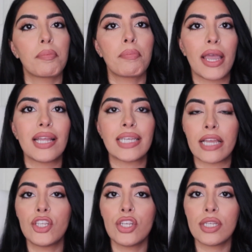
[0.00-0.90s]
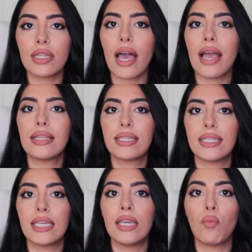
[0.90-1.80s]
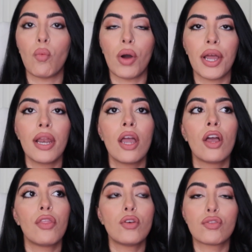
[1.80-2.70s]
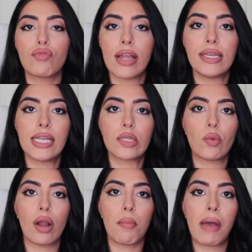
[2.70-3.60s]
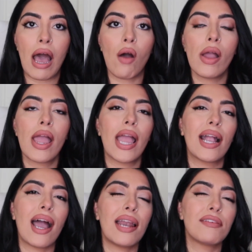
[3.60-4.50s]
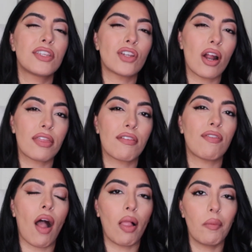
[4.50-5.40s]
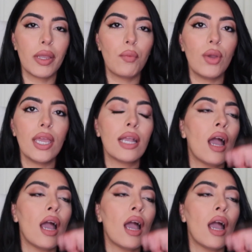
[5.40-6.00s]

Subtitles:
pay attention to that and see what those red days were about and kind of start the following week.